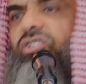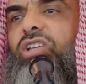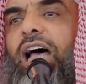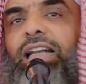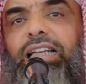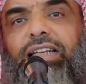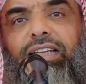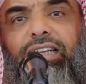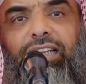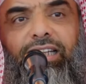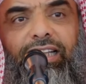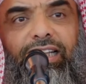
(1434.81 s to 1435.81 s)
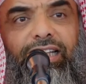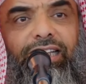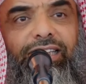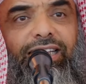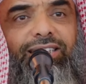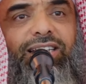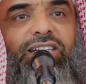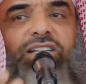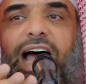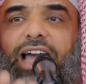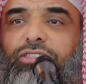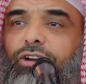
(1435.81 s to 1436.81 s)
Son, this is
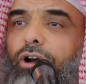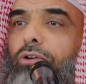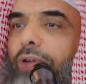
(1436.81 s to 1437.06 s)
neither a